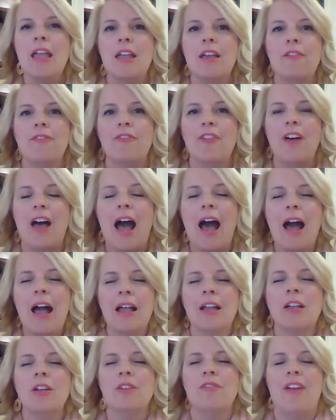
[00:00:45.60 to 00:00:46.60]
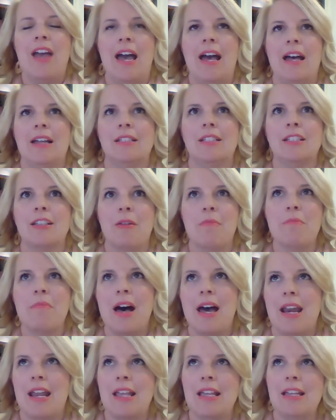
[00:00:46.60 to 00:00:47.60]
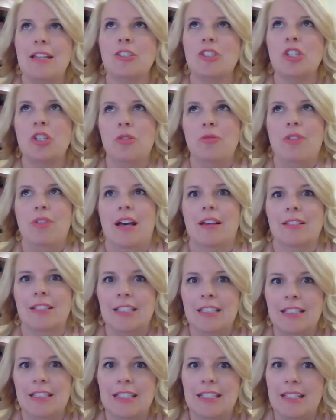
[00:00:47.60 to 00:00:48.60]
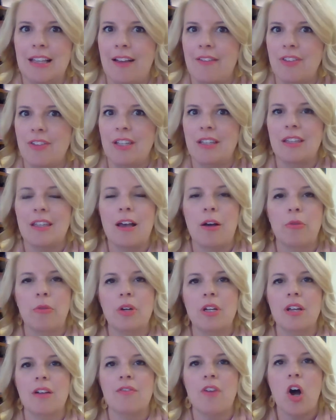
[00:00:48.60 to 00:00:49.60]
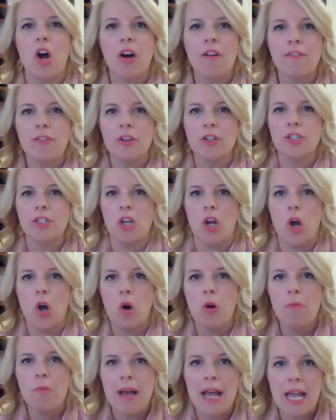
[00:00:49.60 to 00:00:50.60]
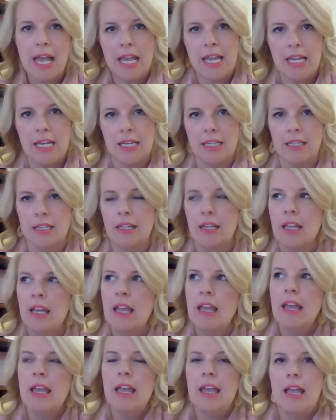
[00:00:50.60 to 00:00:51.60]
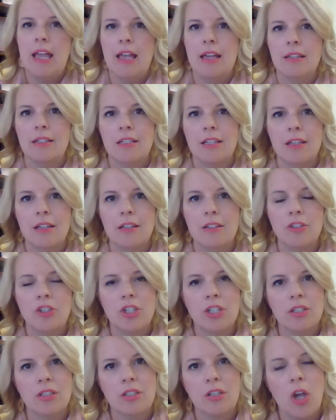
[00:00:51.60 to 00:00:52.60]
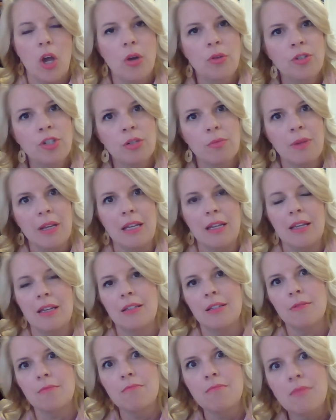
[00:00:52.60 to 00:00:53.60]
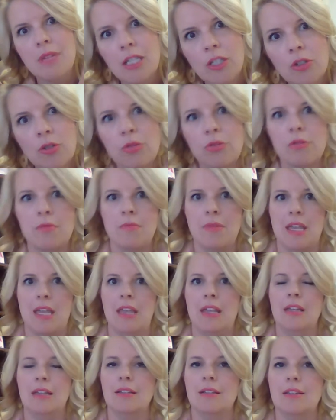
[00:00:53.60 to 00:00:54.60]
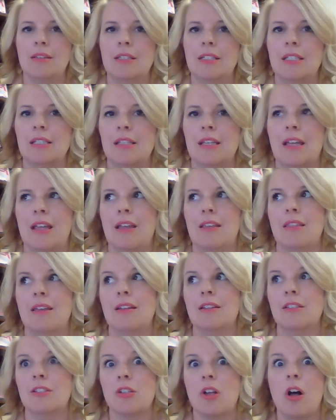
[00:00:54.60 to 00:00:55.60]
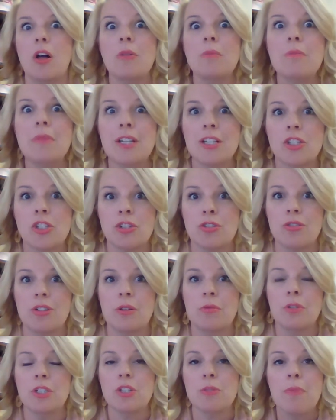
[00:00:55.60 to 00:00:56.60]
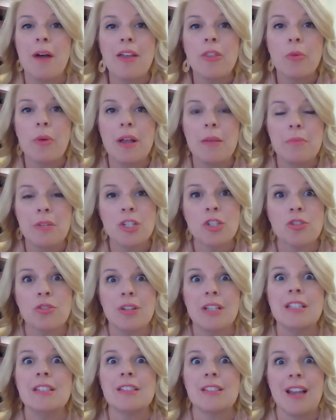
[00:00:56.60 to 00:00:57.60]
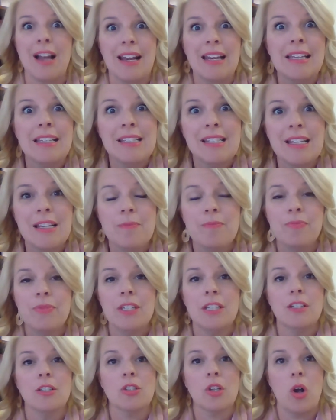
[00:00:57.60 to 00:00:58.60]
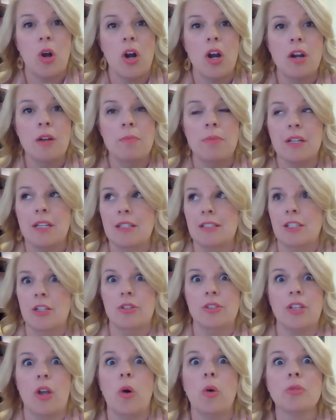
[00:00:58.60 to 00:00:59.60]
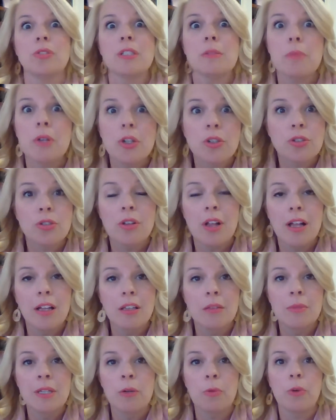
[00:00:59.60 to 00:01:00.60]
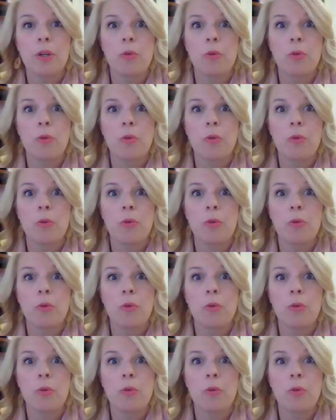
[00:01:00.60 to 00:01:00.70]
If I could have had somebody in 2007 that would have offered to hold my hand and to just coach me and to mentor me into this thing that is called ministry, which, by the way, ministry is not easy. It is hard because there is a whole spiritual element.